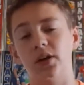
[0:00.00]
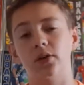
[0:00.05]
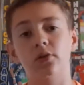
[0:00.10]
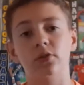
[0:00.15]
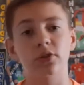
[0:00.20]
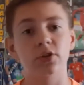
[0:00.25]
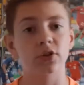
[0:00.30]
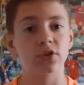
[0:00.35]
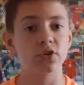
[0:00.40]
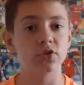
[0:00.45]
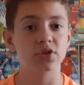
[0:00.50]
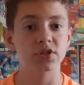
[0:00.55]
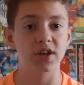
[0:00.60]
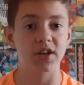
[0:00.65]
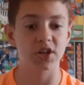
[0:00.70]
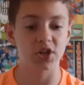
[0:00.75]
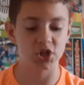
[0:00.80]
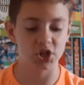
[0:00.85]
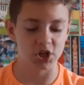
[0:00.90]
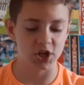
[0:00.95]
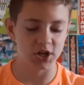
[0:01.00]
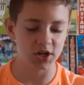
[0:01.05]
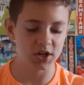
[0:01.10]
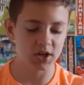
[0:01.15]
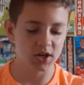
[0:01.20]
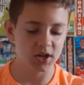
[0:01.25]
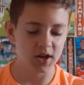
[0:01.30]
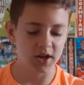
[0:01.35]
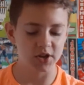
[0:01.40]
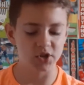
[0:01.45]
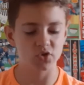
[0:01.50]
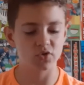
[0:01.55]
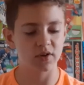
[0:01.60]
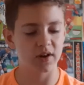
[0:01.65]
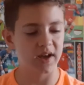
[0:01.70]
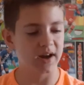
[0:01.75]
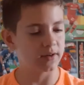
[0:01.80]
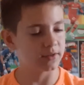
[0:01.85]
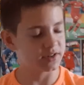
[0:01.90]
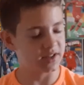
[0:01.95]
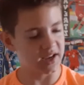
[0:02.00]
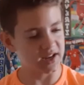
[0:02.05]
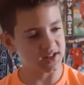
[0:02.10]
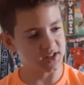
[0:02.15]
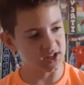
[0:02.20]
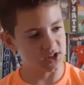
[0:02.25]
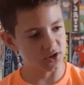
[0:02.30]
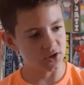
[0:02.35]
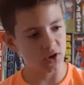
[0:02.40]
I got the new Saints shirt, and it's already outdated,